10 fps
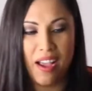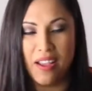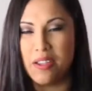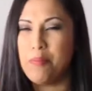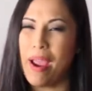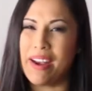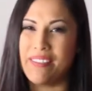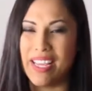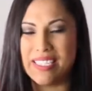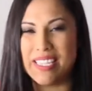You might have
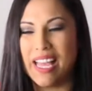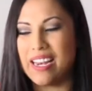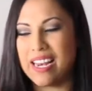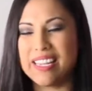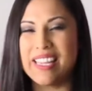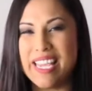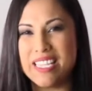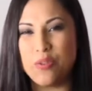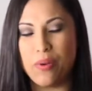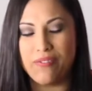guessed that. I did the
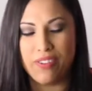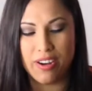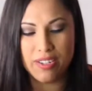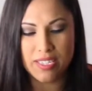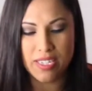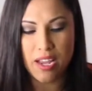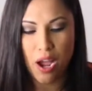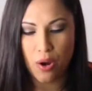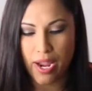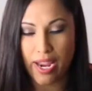easy one first.
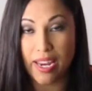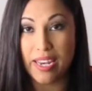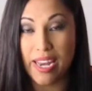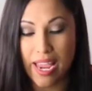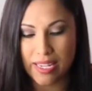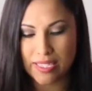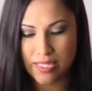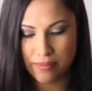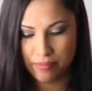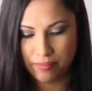Okay,
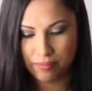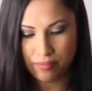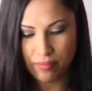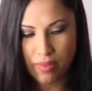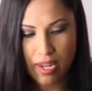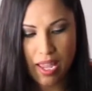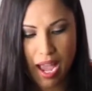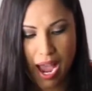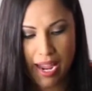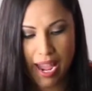next,
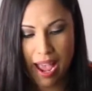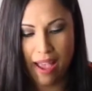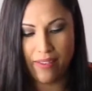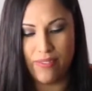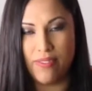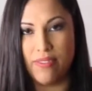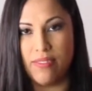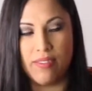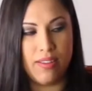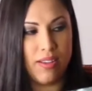I have
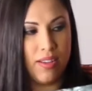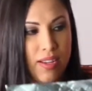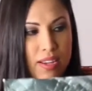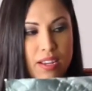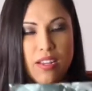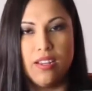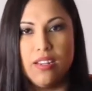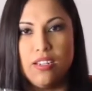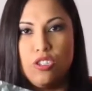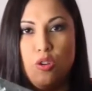
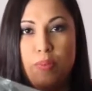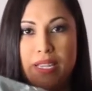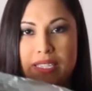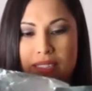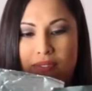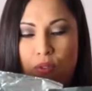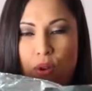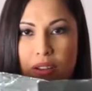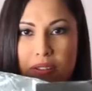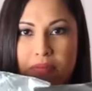two pieces of
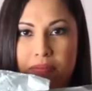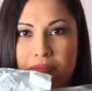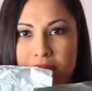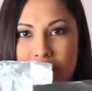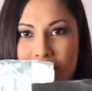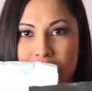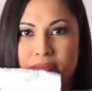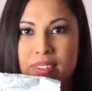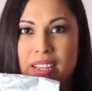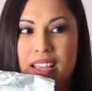foil.
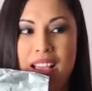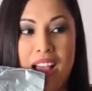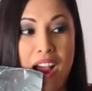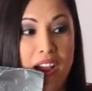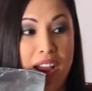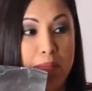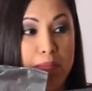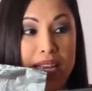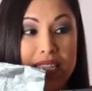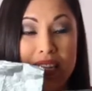All right,
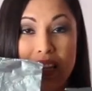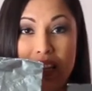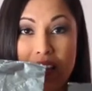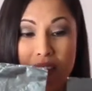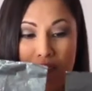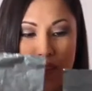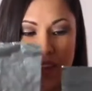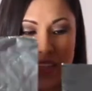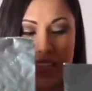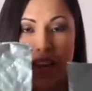basically, if you
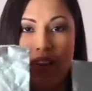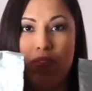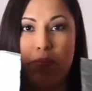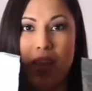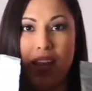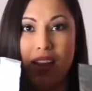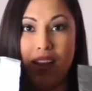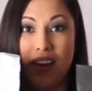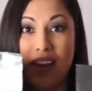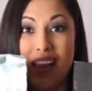can tell from
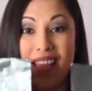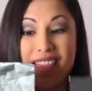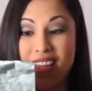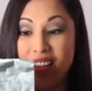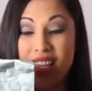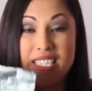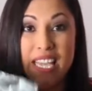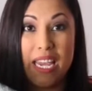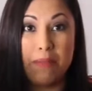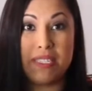there, they're the
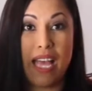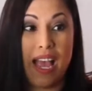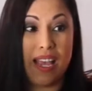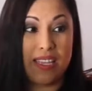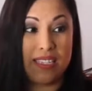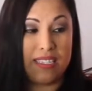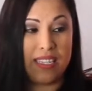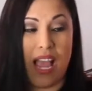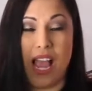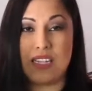same size.
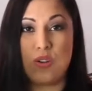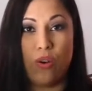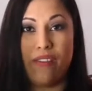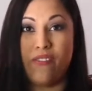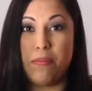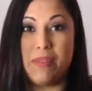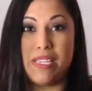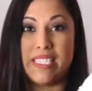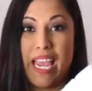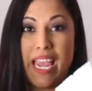I tore it from the
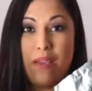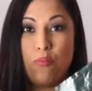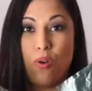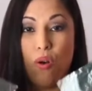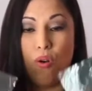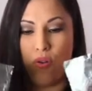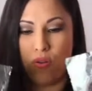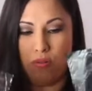same roll.